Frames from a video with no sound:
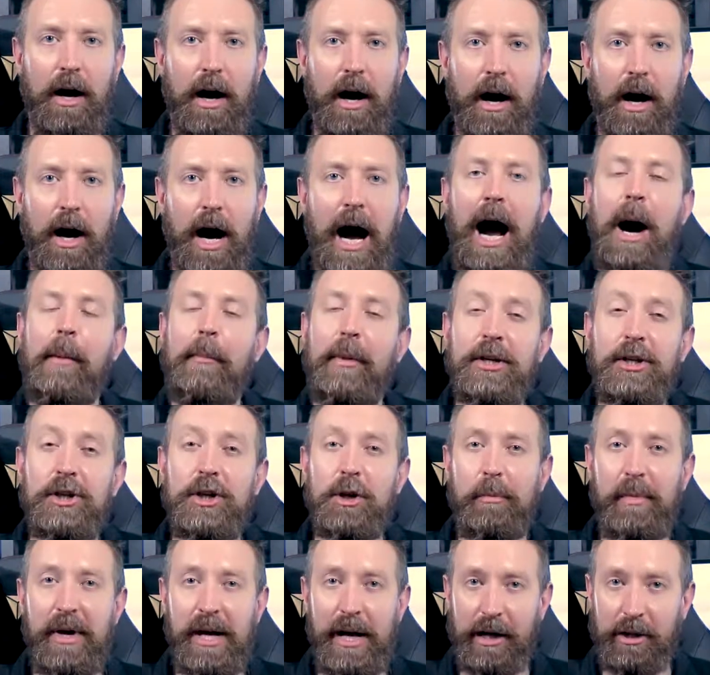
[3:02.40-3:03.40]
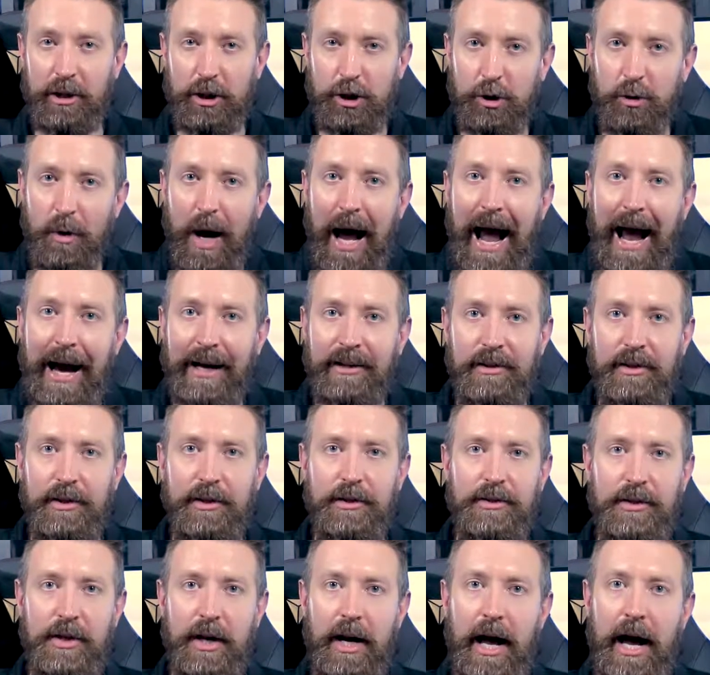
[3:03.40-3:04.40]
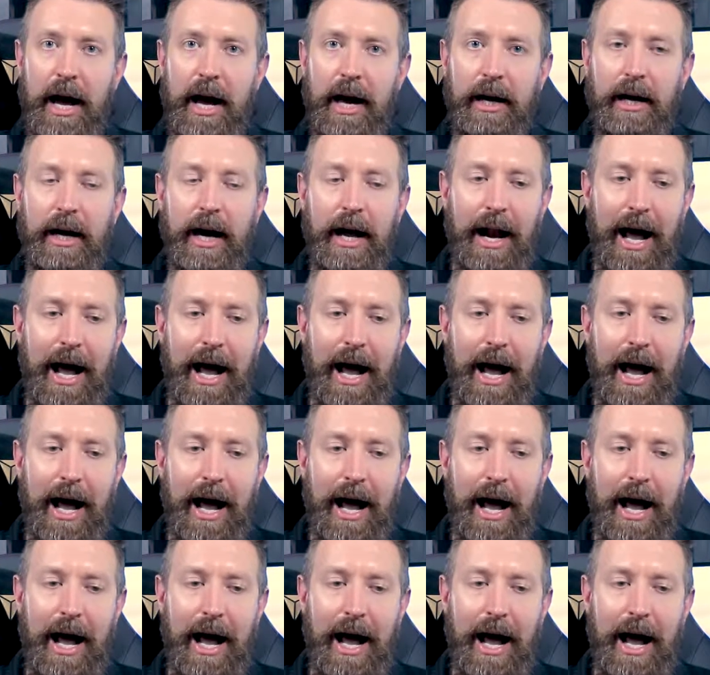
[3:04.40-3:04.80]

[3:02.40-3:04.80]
how much you're being tracked today,